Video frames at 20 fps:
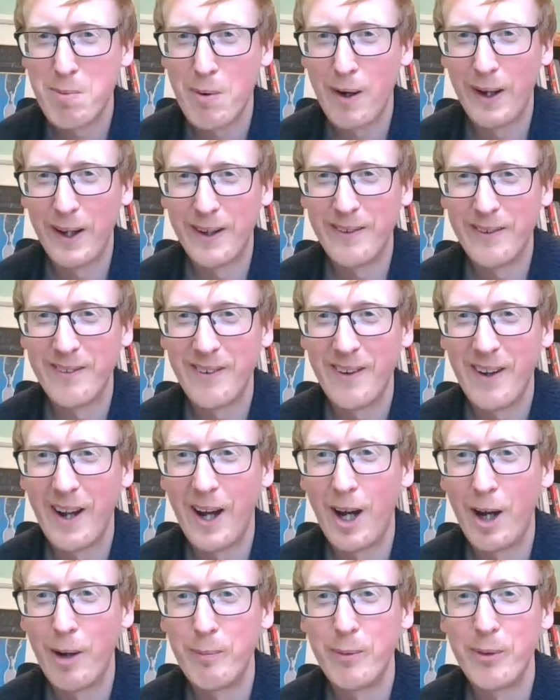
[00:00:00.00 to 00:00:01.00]
brilliant.
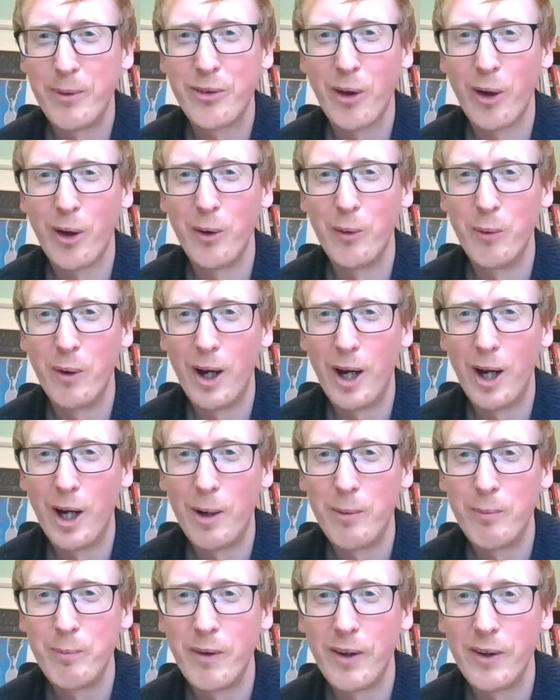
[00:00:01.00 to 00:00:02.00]
Um, so
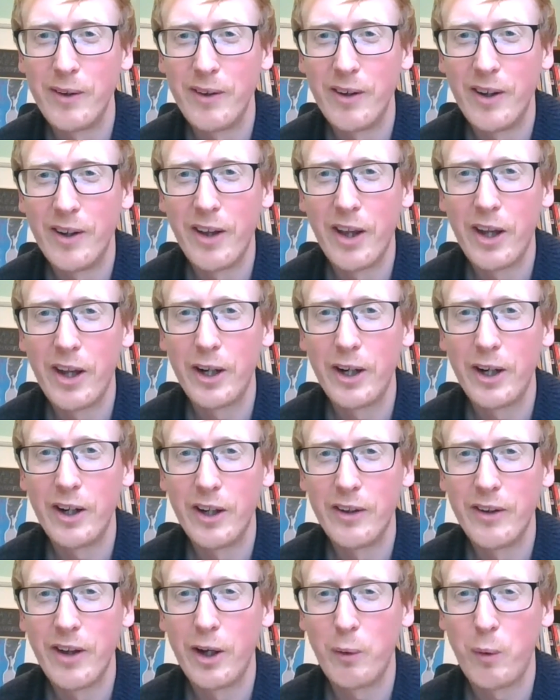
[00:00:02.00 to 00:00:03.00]
um, another
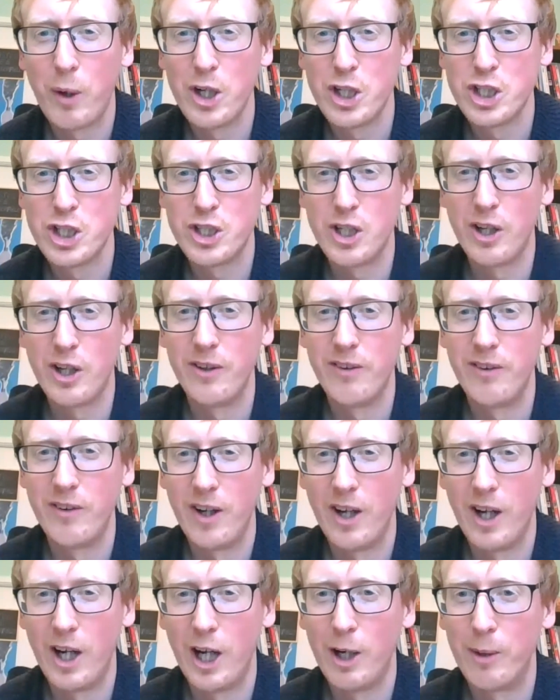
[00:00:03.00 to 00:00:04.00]
another
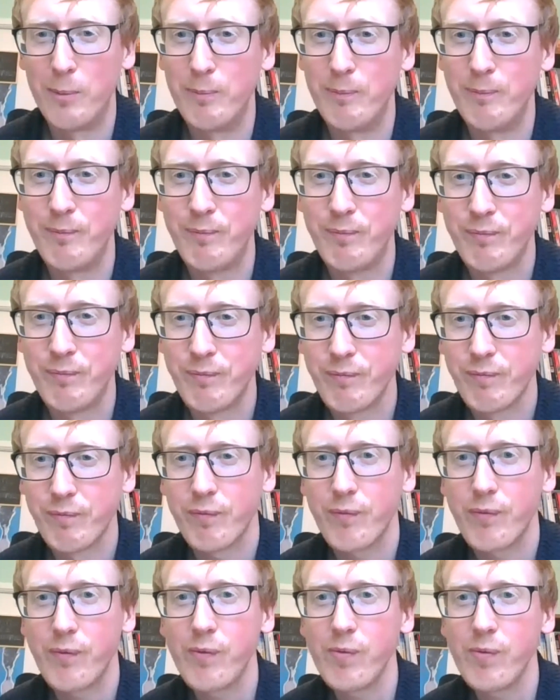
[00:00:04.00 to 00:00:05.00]
question um,
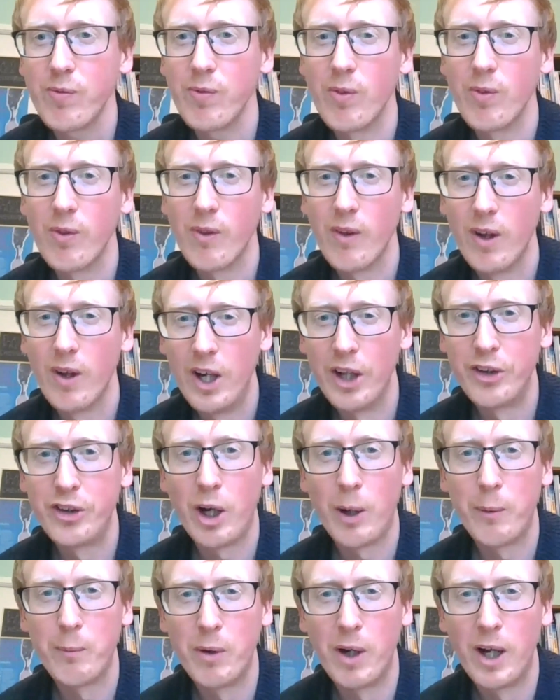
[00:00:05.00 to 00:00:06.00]
has
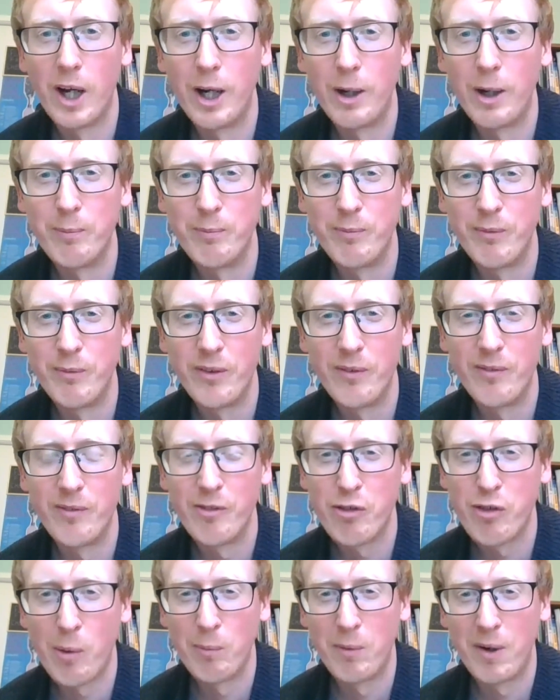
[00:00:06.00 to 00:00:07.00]
come um,
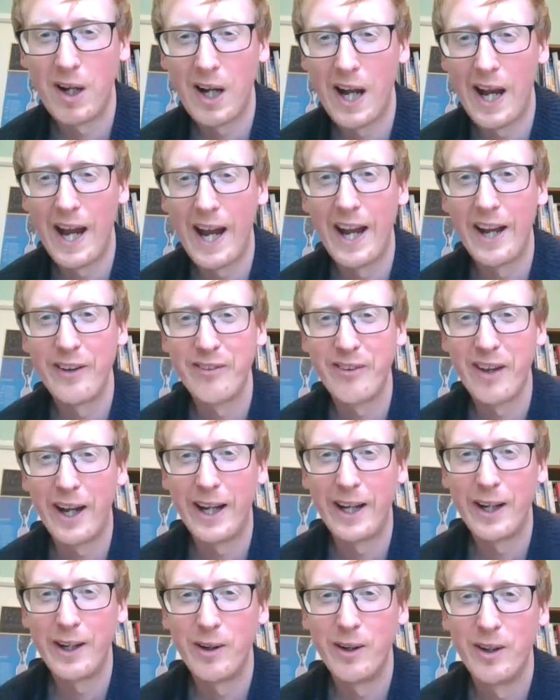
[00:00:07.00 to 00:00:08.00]
from Claire
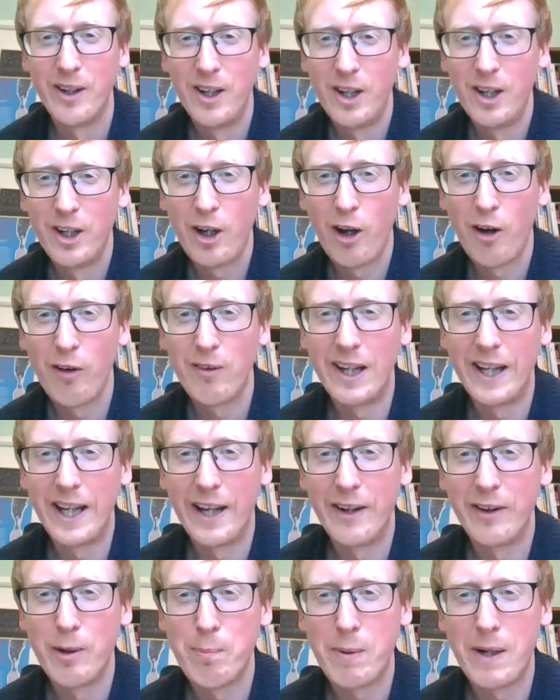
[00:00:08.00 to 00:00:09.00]
saying,
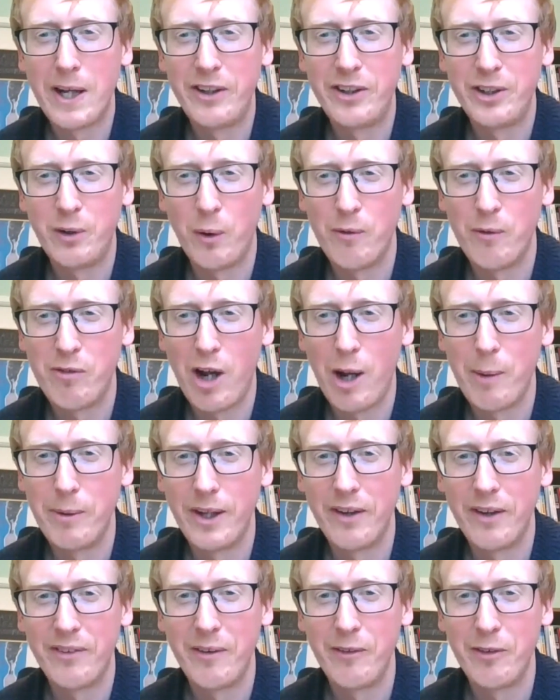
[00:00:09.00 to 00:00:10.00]
currently in the political
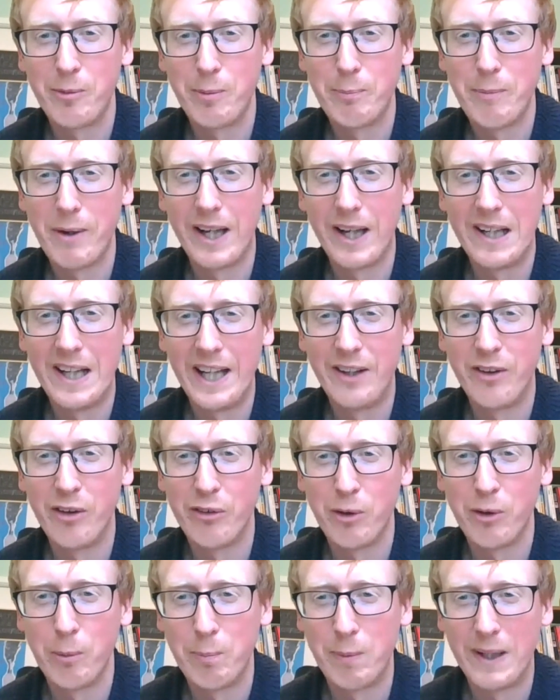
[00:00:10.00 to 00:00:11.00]
environment, there seems to be many
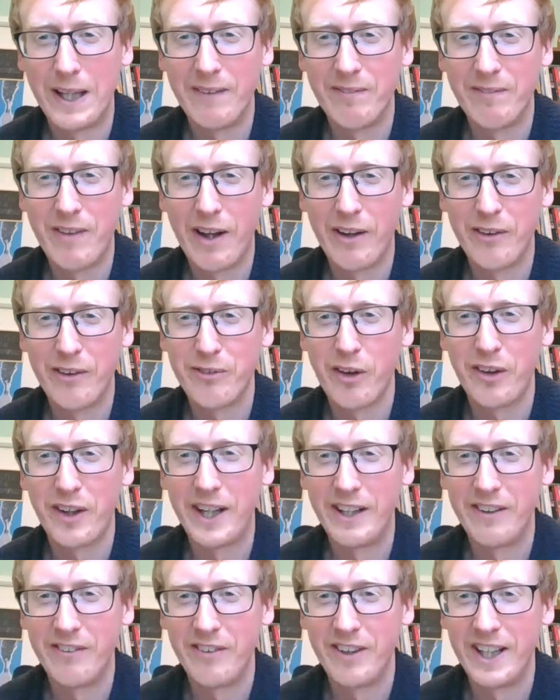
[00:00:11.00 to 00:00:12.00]
leaders who believe there's
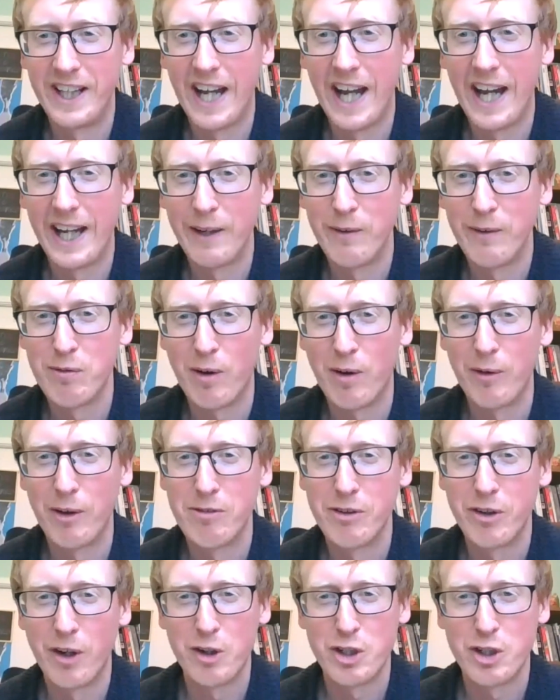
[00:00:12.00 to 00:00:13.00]
nothing to gain from
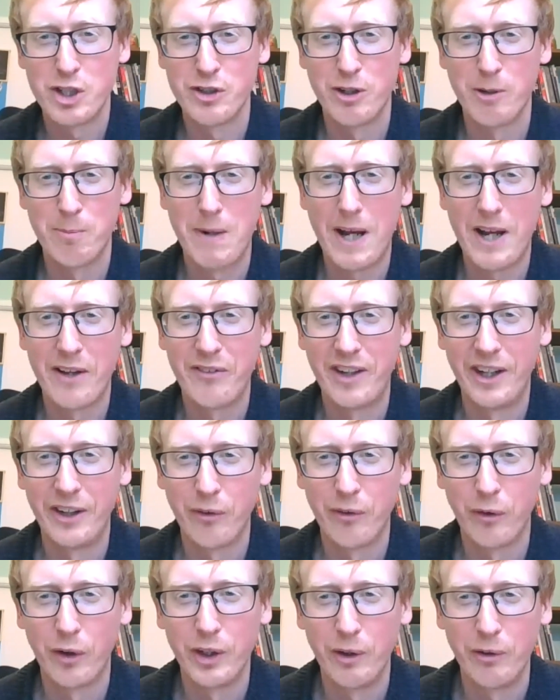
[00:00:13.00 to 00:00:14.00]
the reductions of
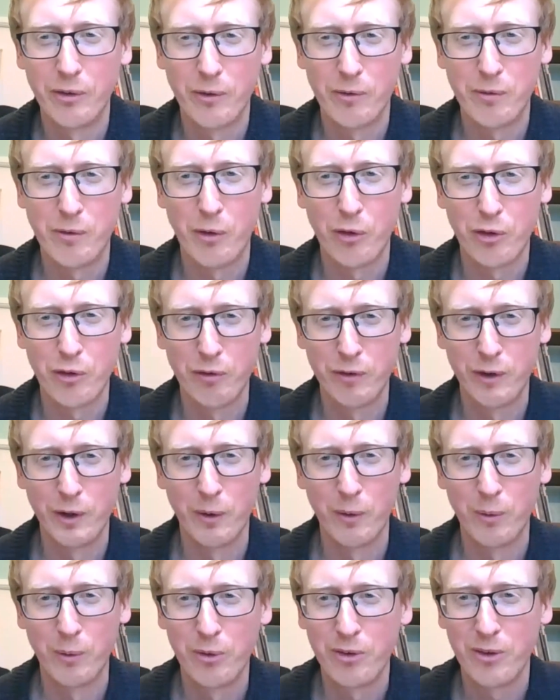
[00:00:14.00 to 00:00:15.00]
plastics or the use of fossil
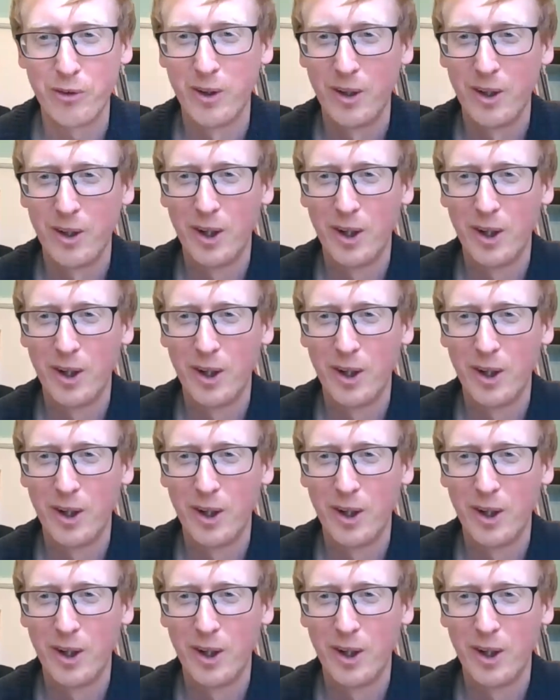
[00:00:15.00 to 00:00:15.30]
fuels.